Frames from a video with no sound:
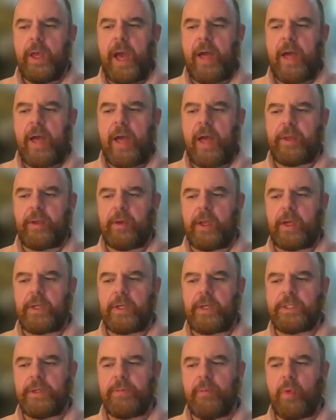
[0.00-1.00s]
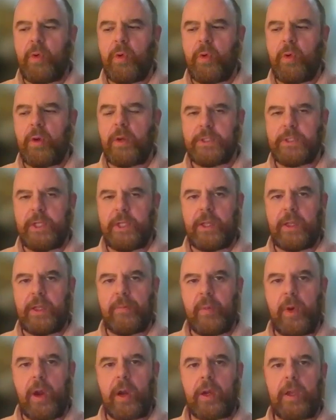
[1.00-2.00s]
I think you're going to see more deals hitting
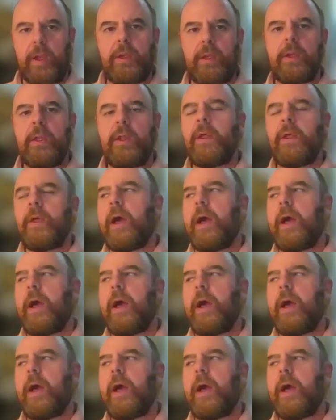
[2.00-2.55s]
the market.